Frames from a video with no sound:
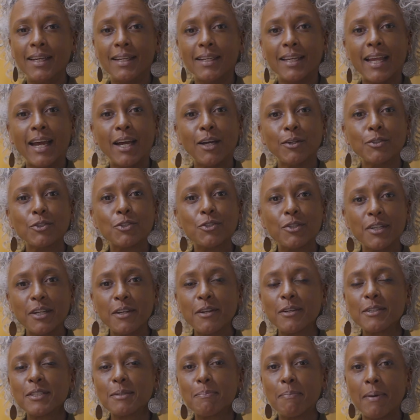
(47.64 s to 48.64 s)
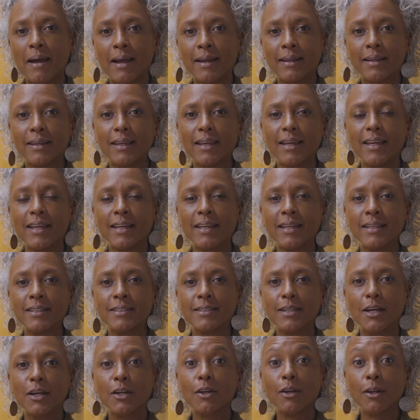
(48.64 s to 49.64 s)
Now, Triodos Bank is
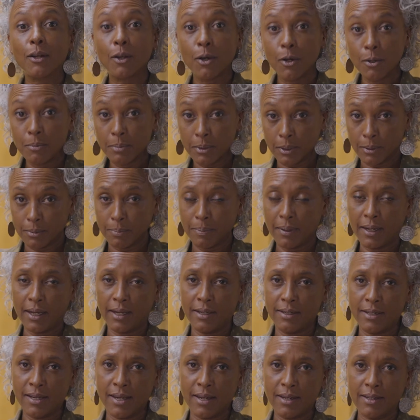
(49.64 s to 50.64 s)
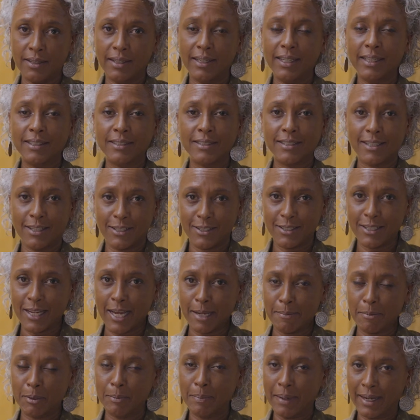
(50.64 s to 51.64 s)
a global pioneer in
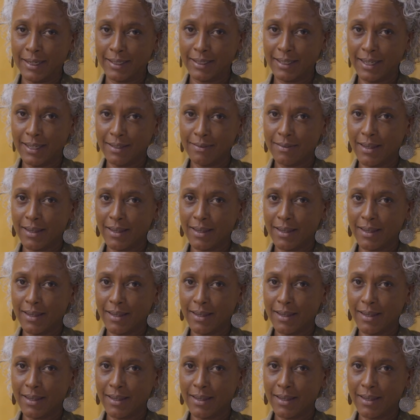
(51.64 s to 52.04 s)
sustainable banking.